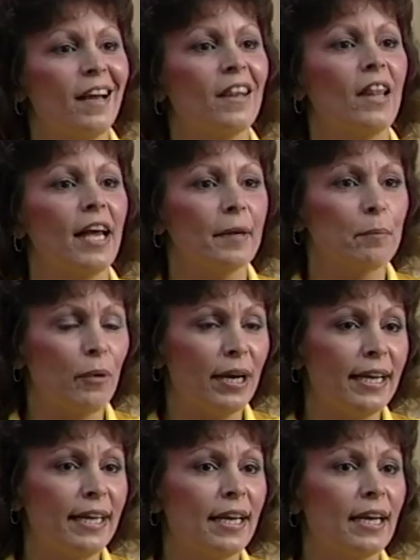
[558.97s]
Like
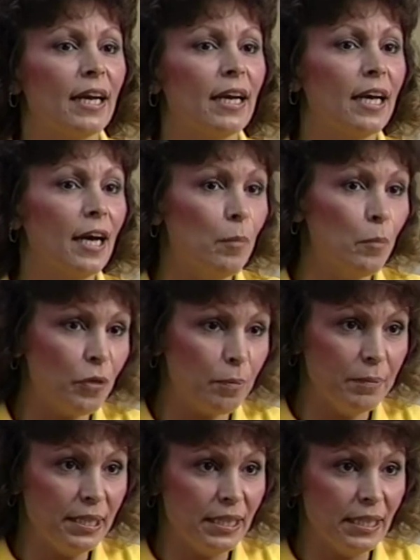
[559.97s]
breaking come with
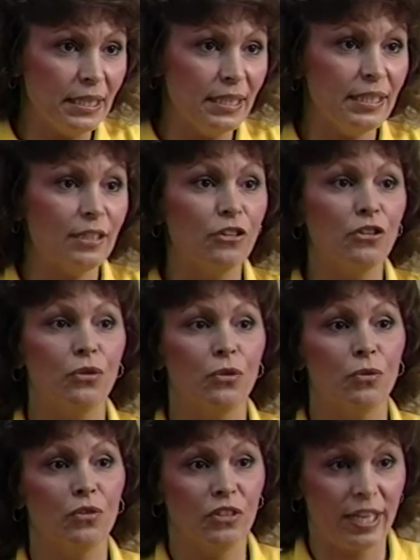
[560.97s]
me
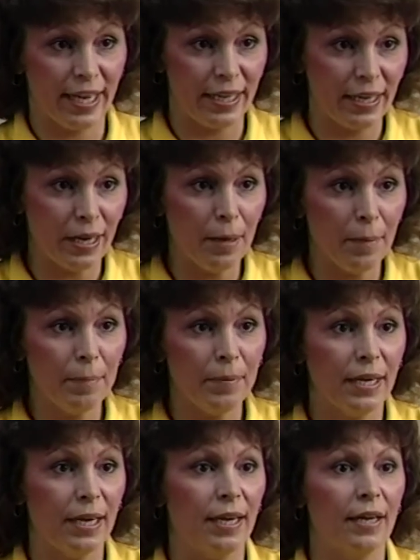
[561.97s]
into stand up
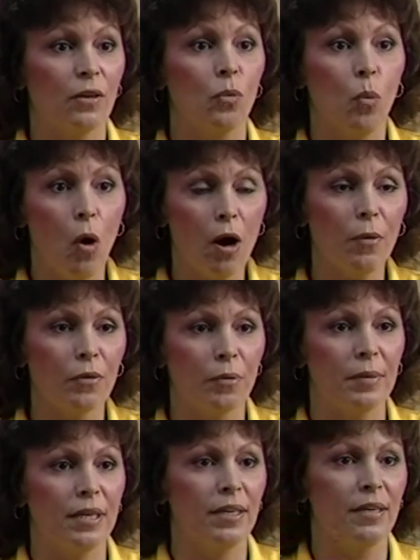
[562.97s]
and walk with me.